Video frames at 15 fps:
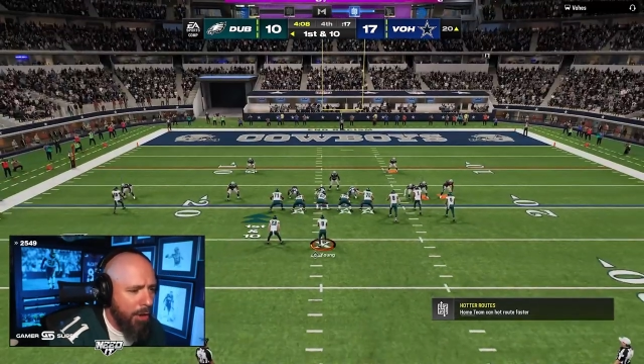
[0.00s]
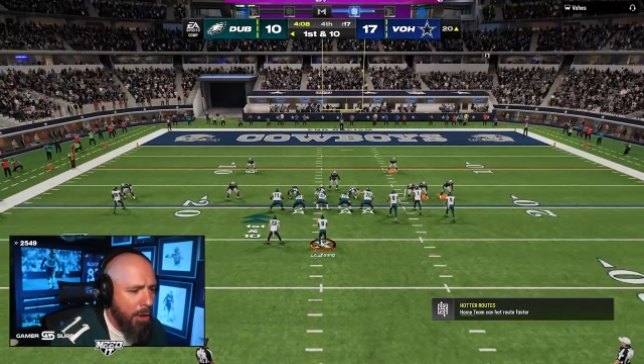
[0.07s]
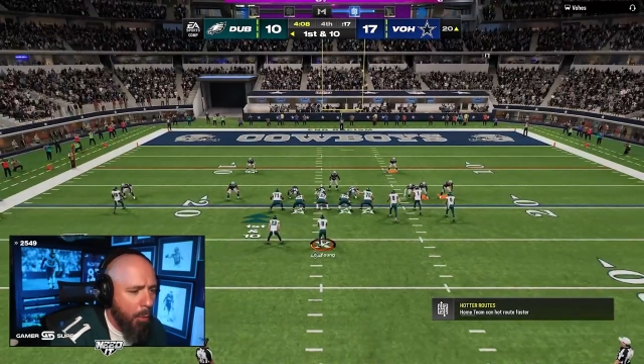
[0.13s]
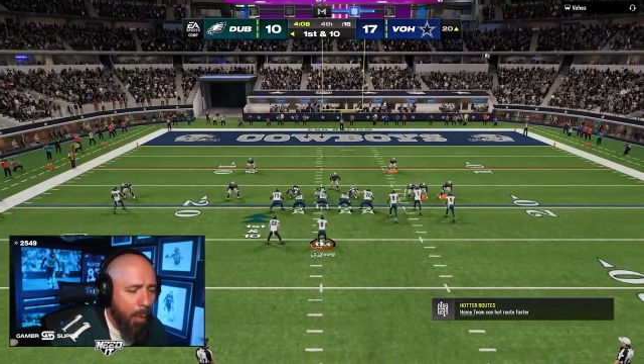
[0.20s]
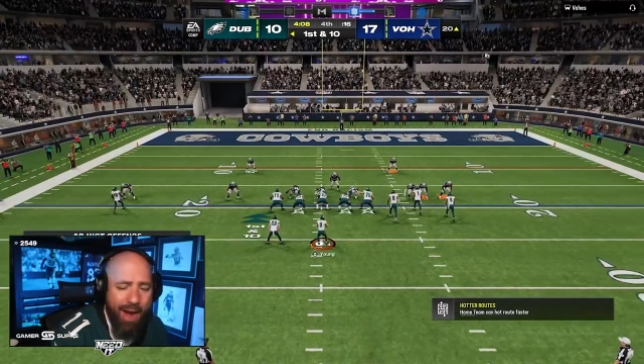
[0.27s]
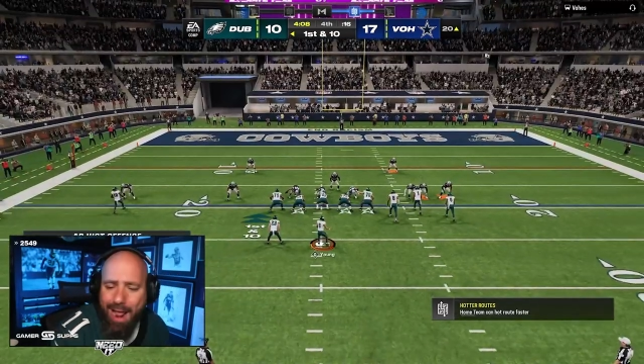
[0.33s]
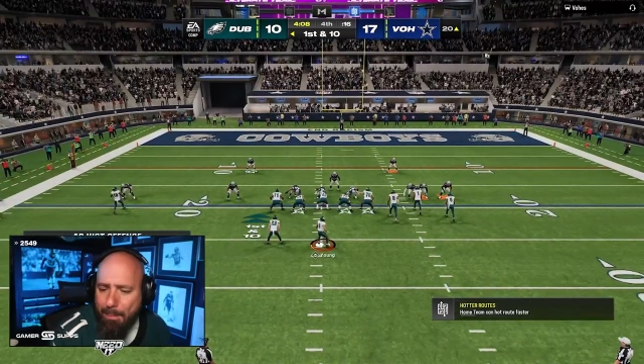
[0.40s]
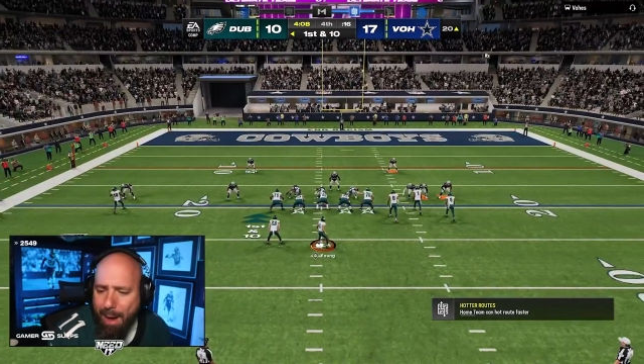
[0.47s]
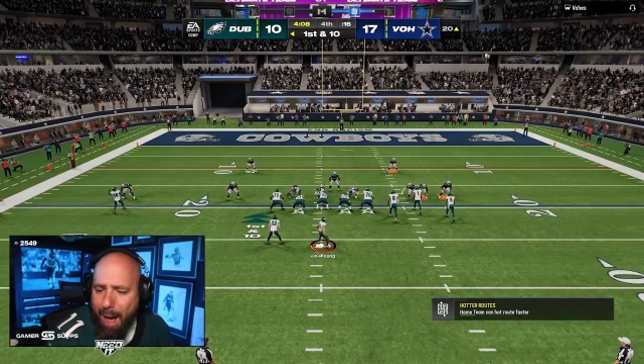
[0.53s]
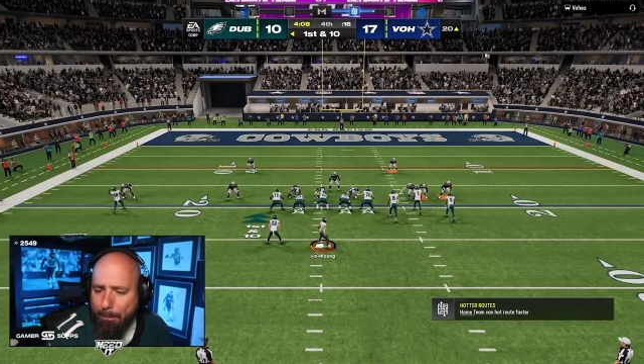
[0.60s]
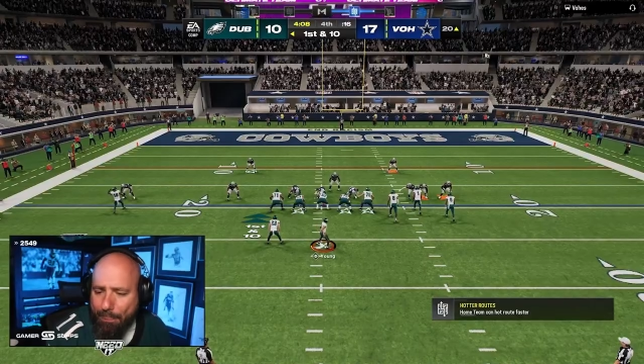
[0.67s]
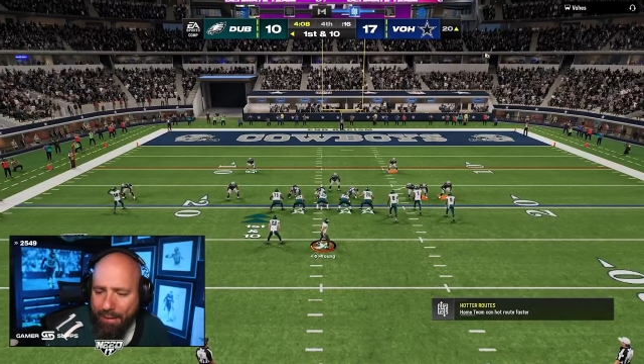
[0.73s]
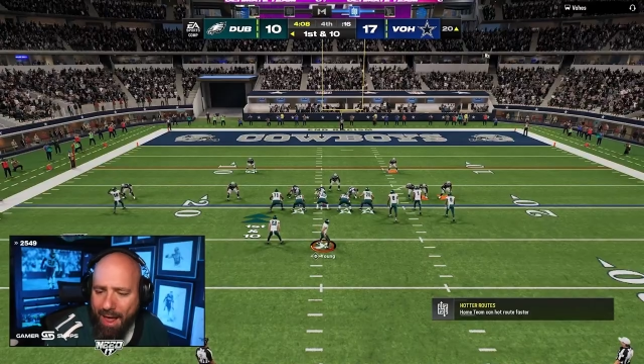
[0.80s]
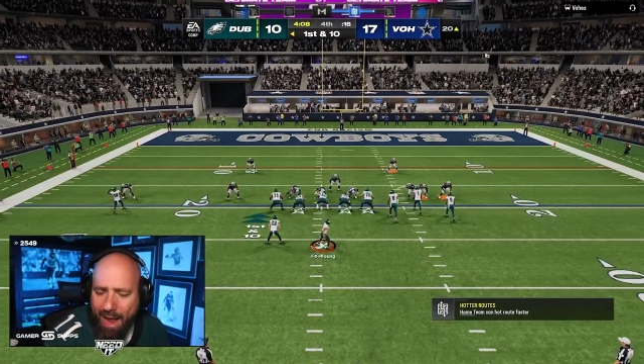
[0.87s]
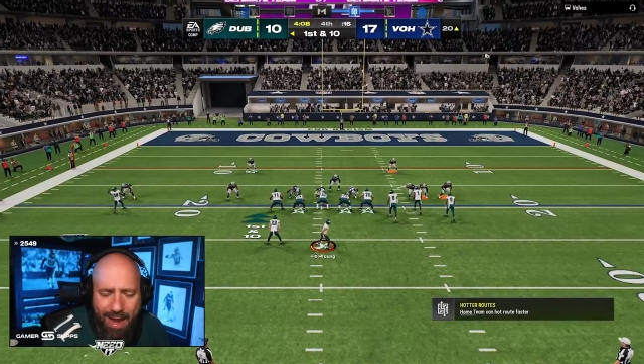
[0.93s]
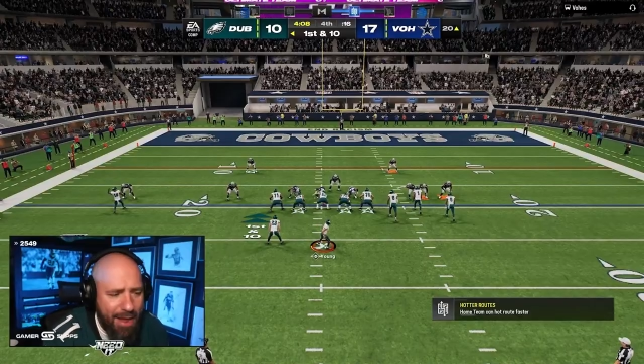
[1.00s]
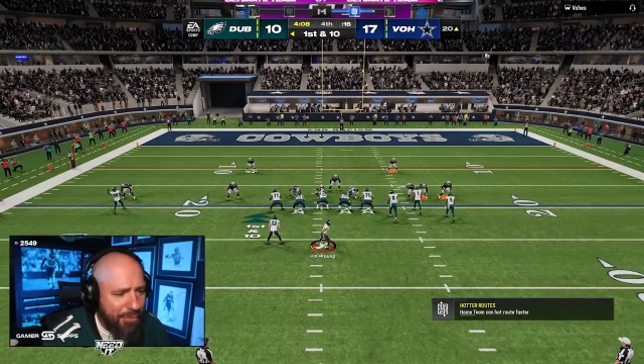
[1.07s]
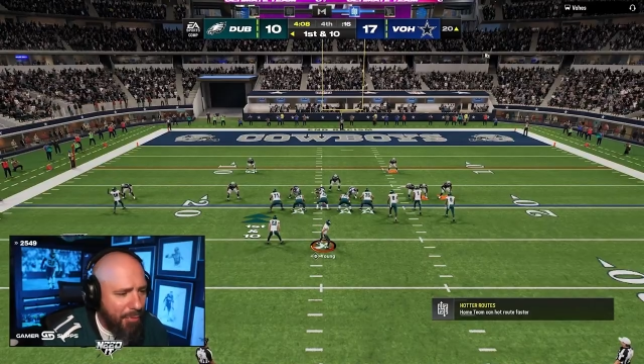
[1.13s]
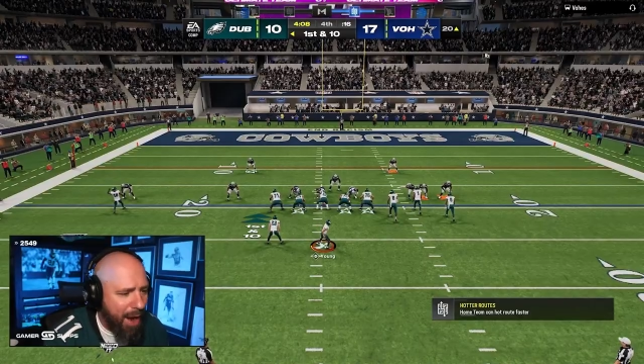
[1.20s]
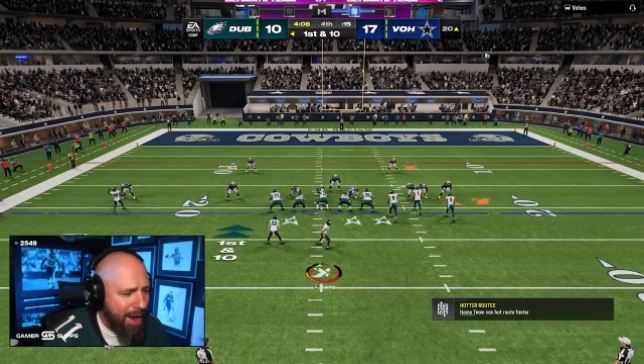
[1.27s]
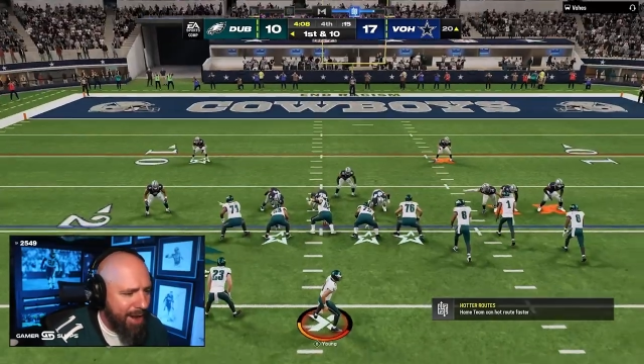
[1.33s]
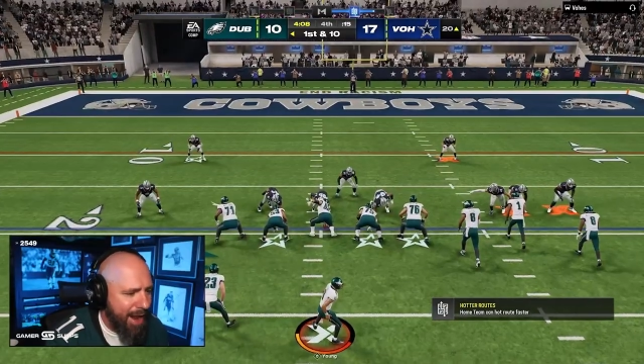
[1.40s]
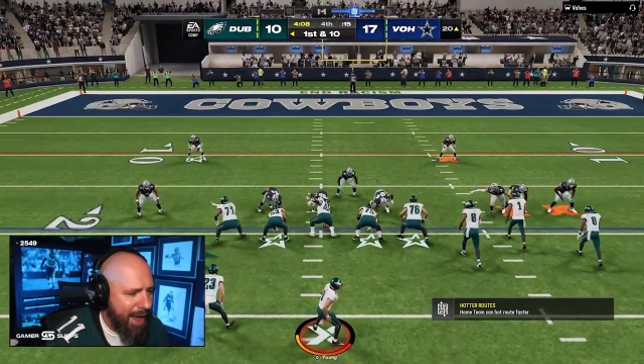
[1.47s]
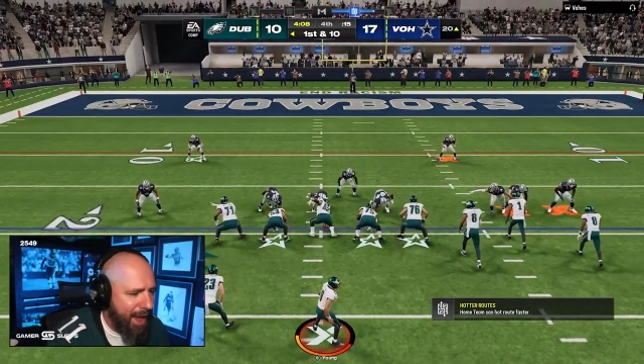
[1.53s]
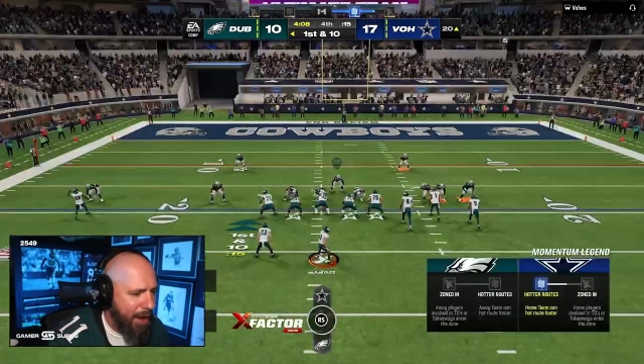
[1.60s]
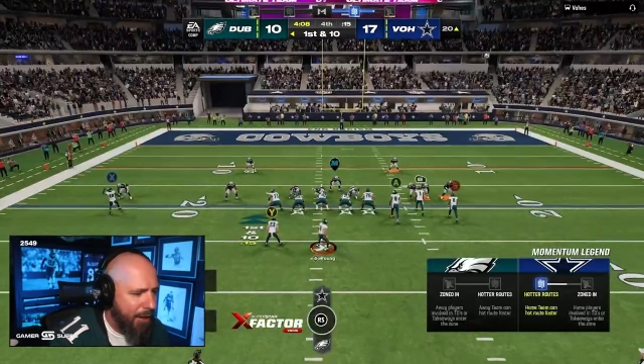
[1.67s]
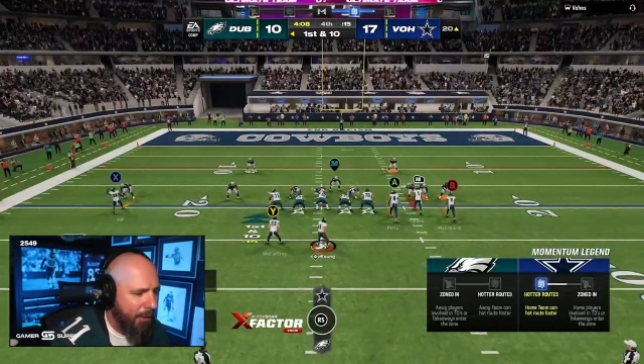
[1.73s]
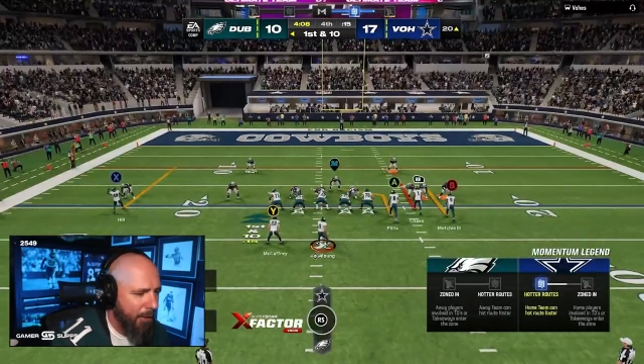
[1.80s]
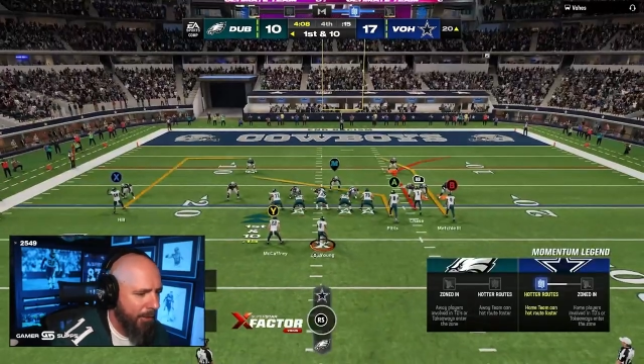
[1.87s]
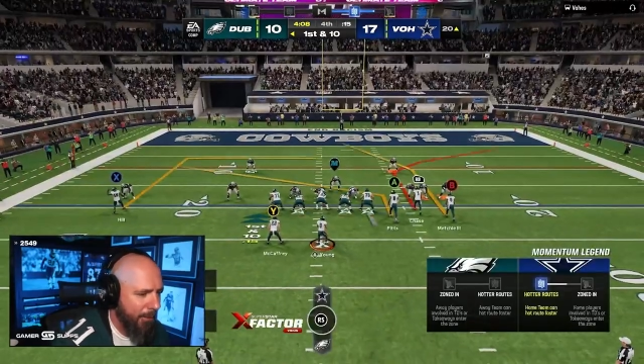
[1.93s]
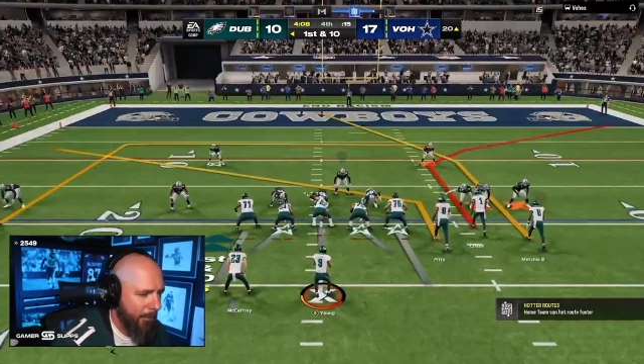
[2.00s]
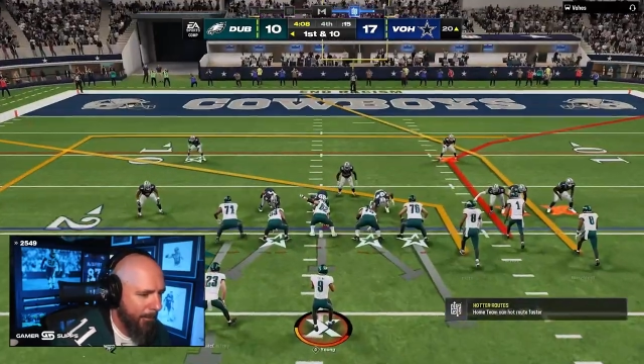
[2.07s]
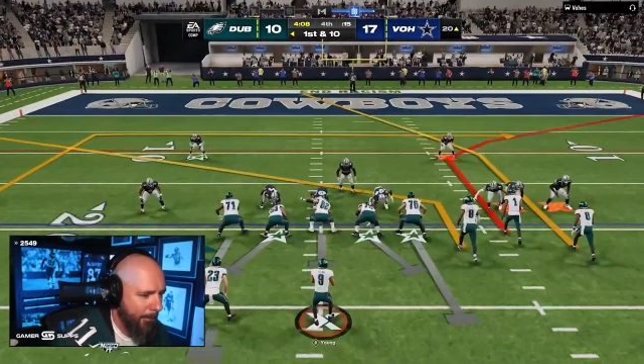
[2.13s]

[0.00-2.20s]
What am I playing right now? lock. We